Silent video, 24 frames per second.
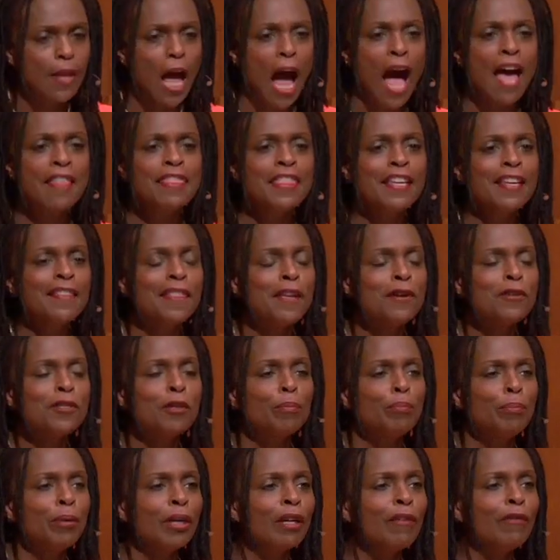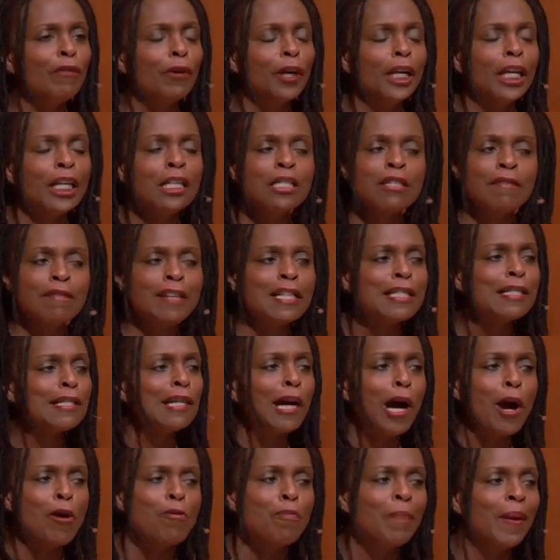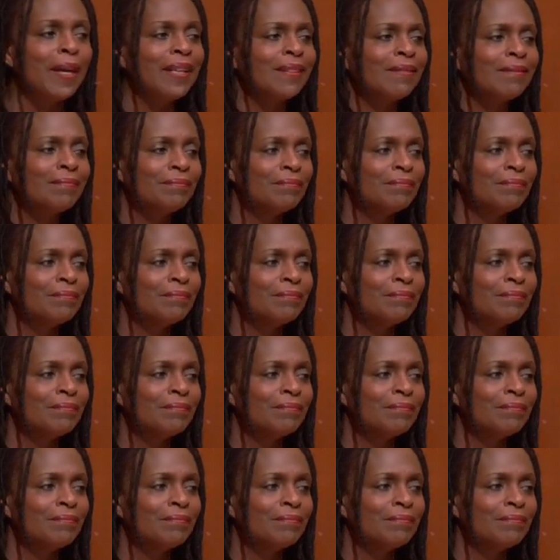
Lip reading: I think there's a book for each of us to open.